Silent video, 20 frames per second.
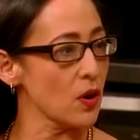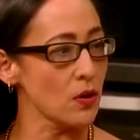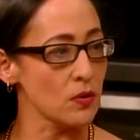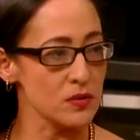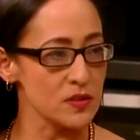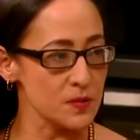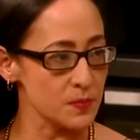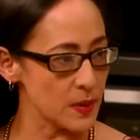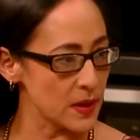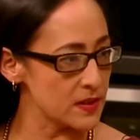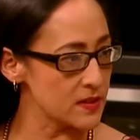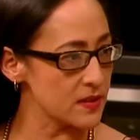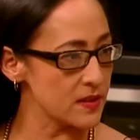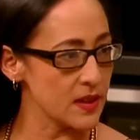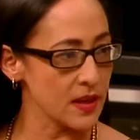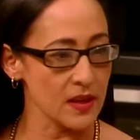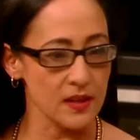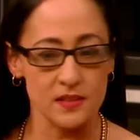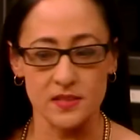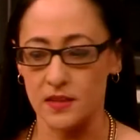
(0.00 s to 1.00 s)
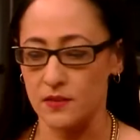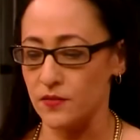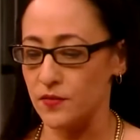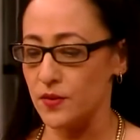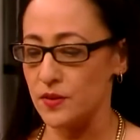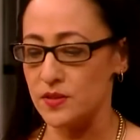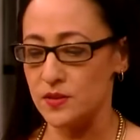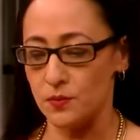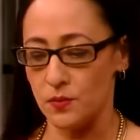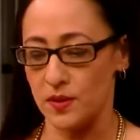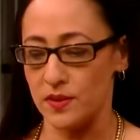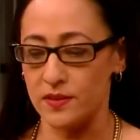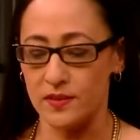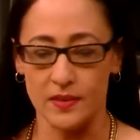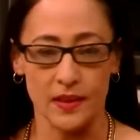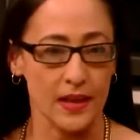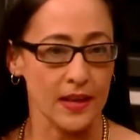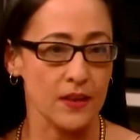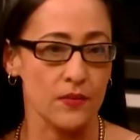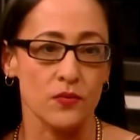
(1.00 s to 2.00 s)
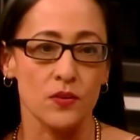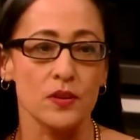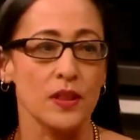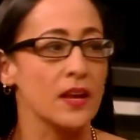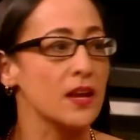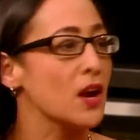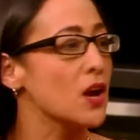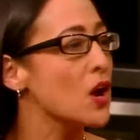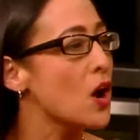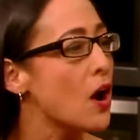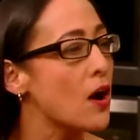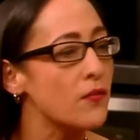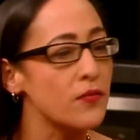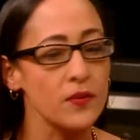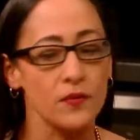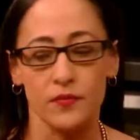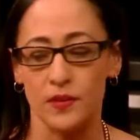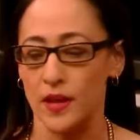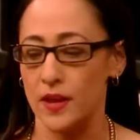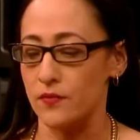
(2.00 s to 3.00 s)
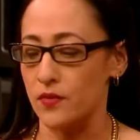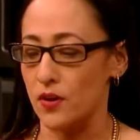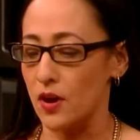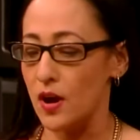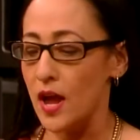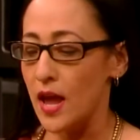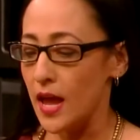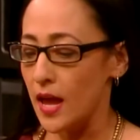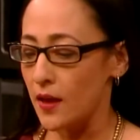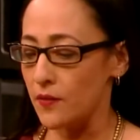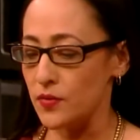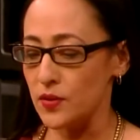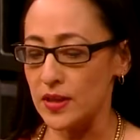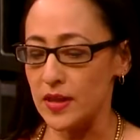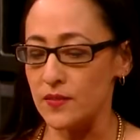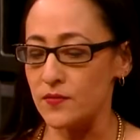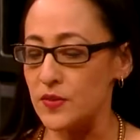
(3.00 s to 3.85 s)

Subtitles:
own spin to things, infuse it with, like, if you like a coffee flavor, if you like